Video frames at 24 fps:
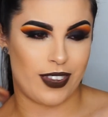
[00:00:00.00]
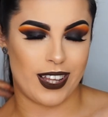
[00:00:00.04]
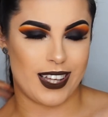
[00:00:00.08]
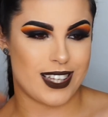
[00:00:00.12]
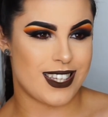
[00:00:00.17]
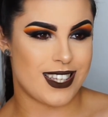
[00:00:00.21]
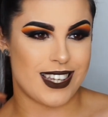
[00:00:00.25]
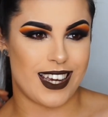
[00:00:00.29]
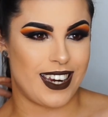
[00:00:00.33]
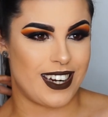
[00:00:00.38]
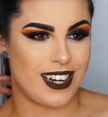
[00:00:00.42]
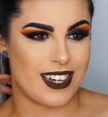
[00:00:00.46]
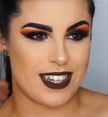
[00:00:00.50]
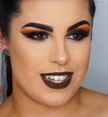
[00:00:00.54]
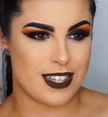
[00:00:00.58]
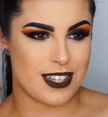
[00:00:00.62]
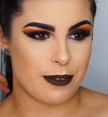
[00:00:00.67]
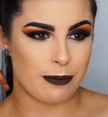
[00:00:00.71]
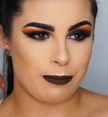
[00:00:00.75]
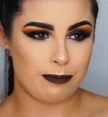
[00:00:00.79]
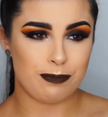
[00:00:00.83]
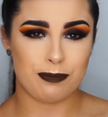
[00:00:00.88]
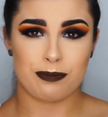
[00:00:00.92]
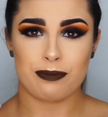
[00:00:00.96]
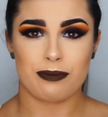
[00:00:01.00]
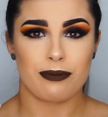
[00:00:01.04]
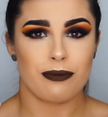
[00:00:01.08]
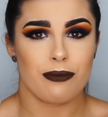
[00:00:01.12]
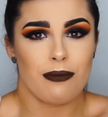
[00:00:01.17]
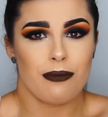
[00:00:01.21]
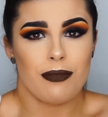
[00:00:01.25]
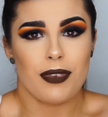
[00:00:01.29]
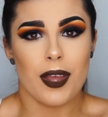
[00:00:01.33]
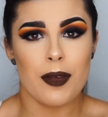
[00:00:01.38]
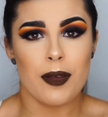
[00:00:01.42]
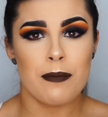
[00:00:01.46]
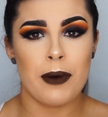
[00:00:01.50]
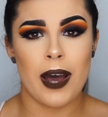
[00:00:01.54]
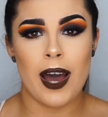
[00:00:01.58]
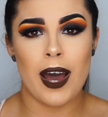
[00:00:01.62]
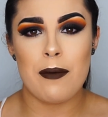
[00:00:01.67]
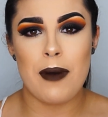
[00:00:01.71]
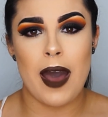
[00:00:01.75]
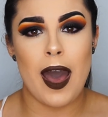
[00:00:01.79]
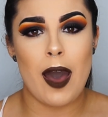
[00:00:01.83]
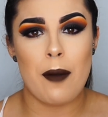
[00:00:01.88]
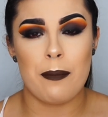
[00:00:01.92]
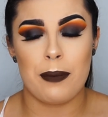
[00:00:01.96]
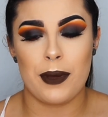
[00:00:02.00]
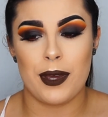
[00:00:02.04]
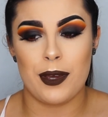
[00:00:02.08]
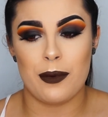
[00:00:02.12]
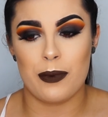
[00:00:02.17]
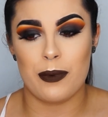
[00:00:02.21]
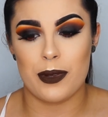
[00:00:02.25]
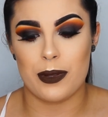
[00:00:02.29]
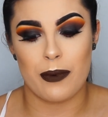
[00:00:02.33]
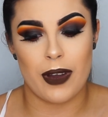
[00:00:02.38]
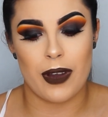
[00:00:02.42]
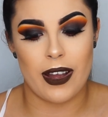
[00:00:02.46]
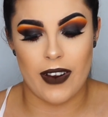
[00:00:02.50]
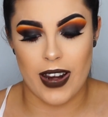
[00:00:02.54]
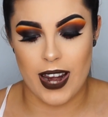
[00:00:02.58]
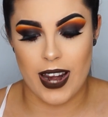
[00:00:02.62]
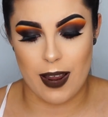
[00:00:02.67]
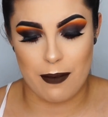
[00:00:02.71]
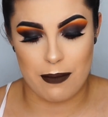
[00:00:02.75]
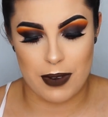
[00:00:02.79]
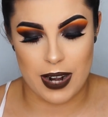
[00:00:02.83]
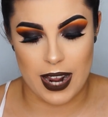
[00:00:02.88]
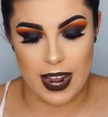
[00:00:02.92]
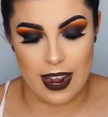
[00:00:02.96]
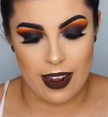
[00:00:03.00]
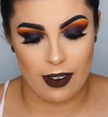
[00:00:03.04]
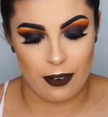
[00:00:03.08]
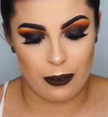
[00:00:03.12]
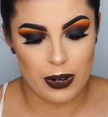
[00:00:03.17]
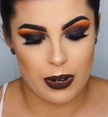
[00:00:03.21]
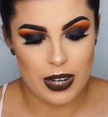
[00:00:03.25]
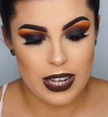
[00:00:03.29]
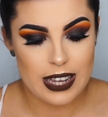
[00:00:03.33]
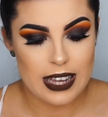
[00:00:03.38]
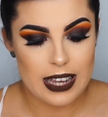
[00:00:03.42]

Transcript: that saying is. But I'm happy with where I am now.